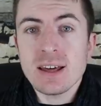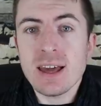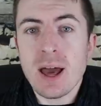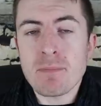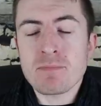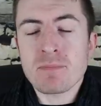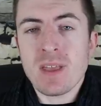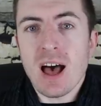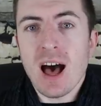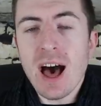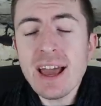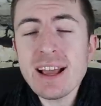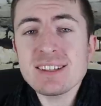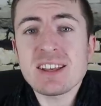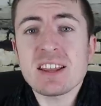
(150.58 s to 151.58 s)
Yeah,
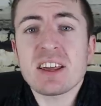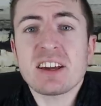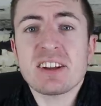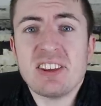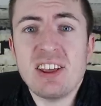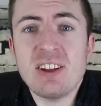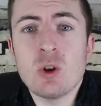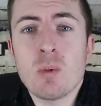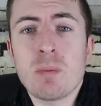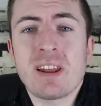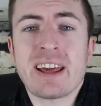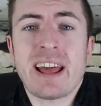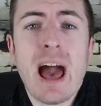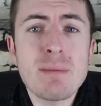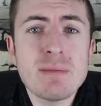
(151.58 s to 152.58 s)
I said that Coutinho would be
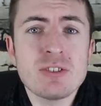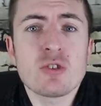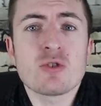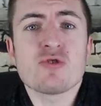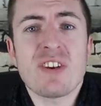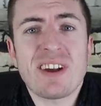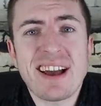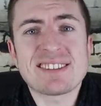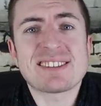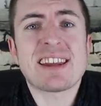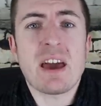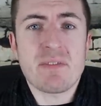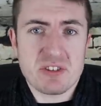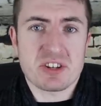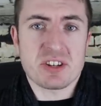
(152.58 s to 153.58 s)
like James Rodriguez
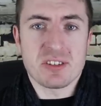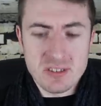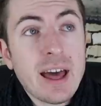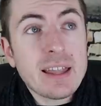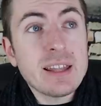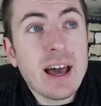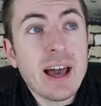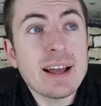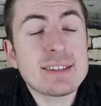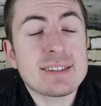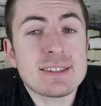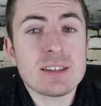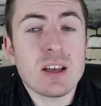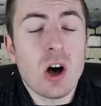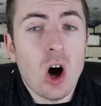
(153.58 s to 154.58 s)
in Everton. And
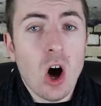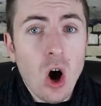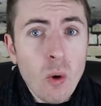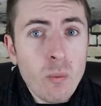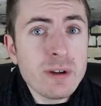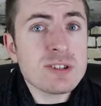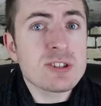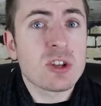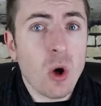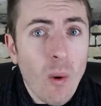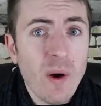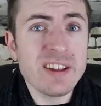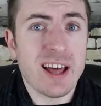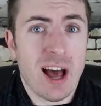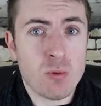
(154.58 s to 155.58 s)
lads, oh, it's
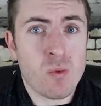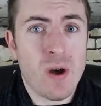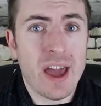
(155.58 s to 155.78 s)
going that